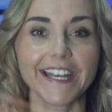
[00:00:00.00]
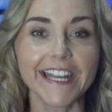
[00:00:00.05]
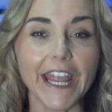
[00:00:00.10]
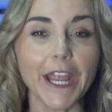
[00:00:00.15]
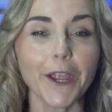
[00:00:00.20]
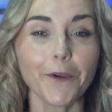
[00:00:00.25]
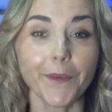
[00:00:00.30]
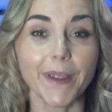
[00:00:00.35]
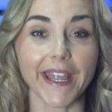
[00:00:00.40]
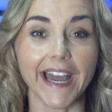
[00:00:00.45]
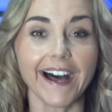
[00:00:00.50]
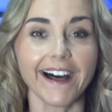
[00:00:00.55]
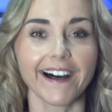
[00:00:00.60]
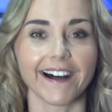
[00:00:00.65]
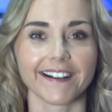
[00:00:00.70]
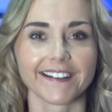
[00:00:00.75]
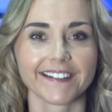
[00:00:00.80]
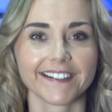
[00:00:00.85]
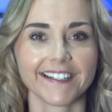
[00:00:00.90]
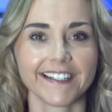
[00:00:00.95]
here we
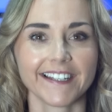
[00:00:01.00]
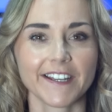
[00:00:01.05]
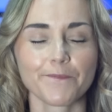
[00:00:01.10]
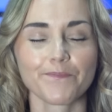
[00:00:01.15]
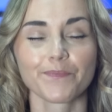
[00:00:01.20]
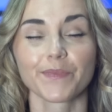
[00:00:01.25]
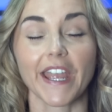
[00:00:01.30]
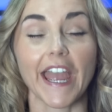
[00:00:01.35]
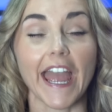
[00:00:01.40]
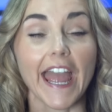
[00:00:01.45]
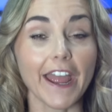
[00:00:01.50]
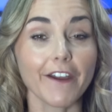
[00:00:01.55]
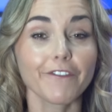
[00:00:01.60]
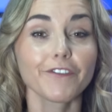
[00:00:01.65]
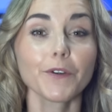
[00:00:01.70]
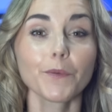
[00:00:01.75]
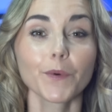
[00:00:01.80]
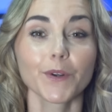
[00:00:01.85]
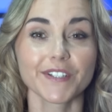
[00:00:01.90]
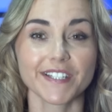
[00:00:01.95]
are.
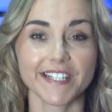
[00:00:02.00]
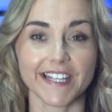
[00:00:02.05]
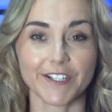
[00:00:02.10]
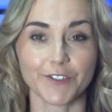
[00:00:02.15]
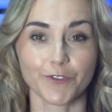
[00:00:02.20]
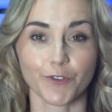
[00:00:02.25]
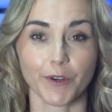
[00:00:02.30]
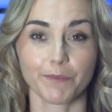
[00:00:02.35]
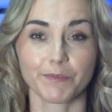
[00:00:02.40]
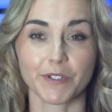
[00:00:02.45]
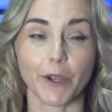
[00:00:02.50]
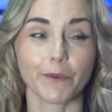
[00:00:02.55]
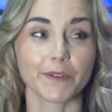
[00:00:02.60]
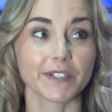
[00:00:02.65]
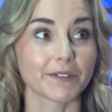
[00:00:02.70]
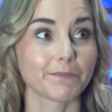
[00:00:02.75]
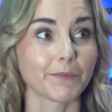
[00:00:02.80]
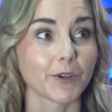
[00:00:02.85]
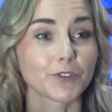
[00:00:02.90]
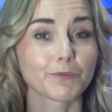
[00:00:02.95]
Everyone says crypto is
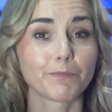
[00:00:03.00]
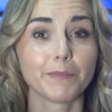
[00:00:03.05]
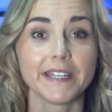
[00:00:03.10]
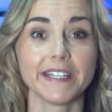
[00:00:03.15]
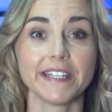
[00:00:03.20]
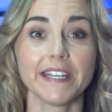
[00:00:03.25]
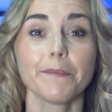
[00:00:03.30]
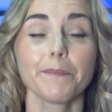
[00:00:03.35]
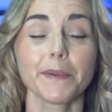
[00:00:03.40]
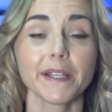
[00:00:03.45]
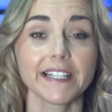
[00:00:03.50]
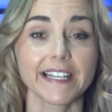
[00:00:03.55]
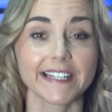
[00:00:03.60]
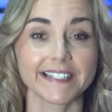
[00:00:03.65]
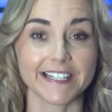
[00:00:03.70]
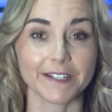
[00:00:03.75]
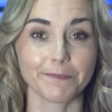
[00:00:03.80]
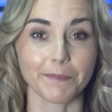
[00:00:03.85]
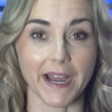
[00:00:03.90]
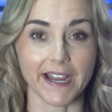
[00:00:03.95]
the most
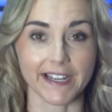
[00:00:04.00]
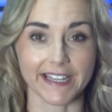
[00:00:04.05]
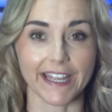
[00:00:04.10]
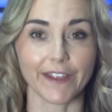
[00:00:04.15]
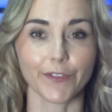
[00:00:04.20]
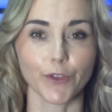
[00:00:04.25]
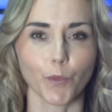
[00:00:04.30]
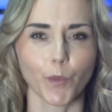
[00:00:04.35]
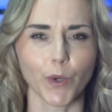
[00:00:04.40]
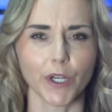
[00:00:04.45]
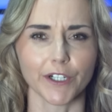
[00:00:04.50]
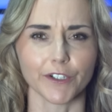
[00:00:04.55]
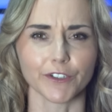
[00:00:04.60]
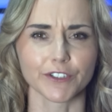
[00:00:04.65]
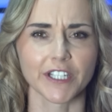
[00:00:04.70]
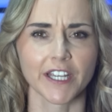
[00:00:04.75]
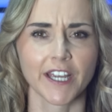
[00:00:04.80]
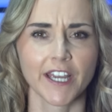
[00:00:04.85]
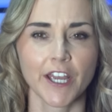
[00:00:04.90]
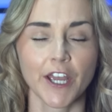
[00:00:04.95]
manipulated market in the world,
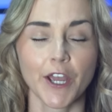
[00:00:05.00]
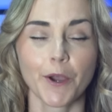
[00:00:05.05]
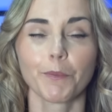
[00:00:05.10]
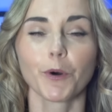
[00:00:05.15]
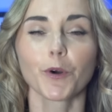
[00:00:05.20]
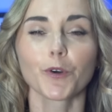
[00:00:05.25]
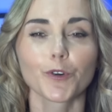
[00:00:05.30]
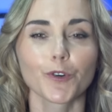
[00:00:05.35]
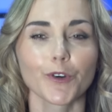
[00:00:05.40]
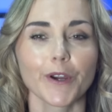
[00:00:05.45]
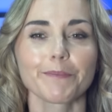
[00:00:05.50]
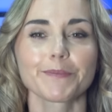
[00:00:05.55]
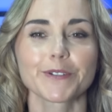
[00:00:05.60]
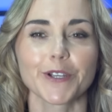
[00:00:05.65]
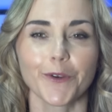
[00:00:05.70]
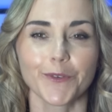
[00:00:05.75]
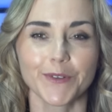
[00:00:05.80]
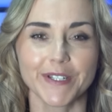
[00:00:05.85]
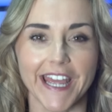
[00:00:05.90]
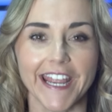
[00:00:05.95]
but crypto
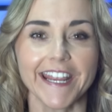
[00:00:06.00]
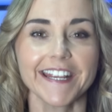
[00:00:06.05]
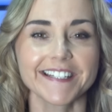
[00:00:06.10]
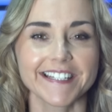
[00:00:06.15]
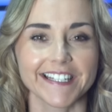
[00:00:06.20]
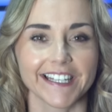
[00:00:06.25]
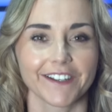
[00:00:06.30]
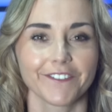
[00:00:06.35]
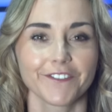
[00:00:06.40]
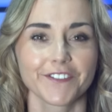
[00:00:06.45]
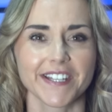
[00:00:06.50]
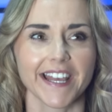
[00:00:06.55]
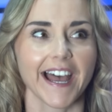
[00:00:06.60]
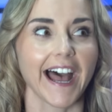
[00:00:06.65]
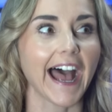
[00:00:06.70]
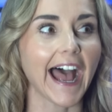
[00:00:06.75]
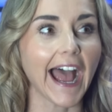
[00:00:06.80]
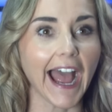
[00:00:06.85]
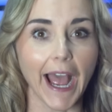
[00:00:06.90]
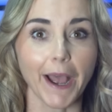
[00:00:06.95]
natives
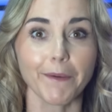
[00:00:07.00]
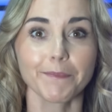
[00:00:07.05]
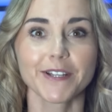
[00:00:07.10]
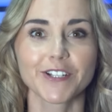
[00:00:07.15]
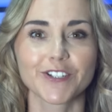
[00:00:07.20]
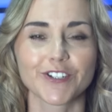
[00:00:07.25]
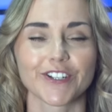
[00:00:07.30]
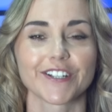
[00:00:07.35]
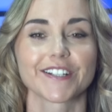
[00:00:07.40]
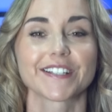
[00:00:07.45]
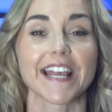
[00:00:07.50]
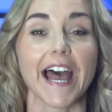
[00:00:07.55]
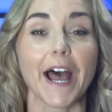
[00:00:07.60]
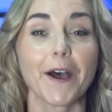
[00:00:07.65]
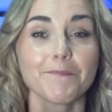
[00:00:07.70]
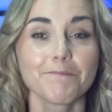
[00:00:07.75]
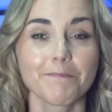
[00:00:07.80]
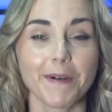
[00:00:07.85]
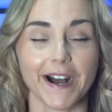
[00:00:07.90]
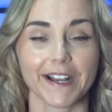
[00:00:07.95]
are amateurs
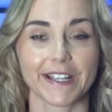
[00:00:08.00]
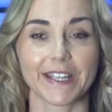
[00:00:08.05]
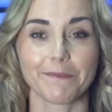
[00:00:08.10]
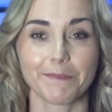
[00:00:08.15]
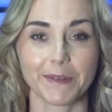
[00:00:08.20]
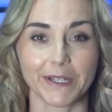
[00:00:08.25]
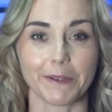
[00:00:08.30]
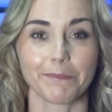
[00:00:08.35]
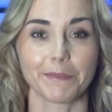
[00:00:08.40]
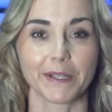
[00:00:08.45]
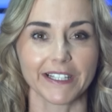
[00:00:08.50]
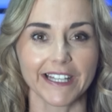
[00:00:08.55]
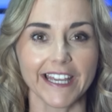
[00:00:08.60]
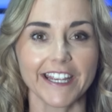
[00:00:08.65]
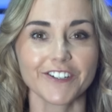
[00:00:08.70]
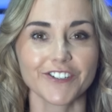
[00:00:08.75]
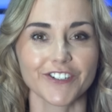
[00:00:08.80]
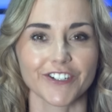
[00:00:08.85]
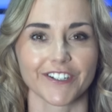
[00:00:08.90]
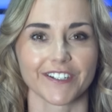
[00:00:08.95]
at market
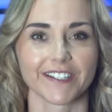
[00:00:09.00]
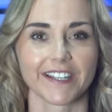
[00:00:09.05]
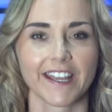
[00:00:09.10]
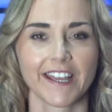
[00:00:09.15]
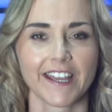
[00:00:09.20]
manipulation.